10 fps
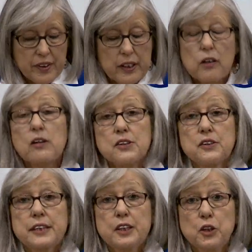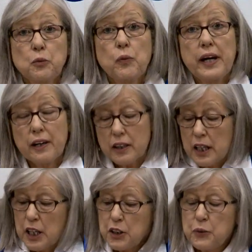It'll also tell you where
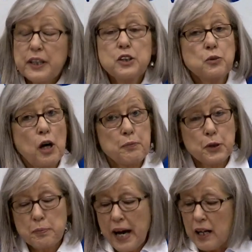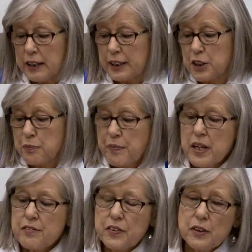you can drop your ballot.
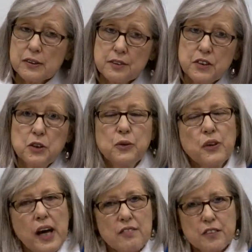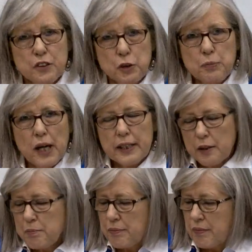For those of you who have voted by
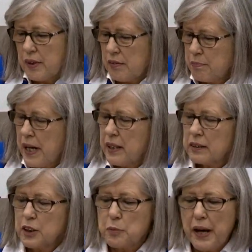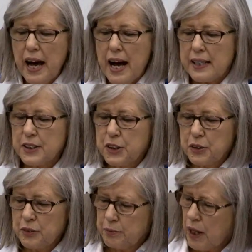mail in the past,
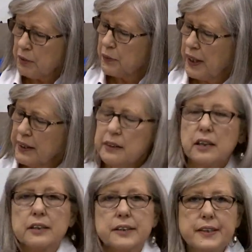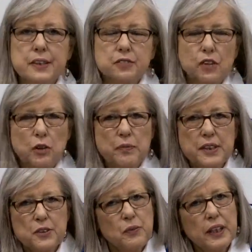you probably recognized this form
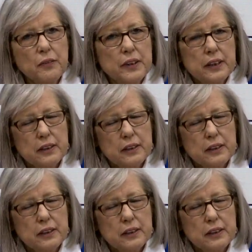this week when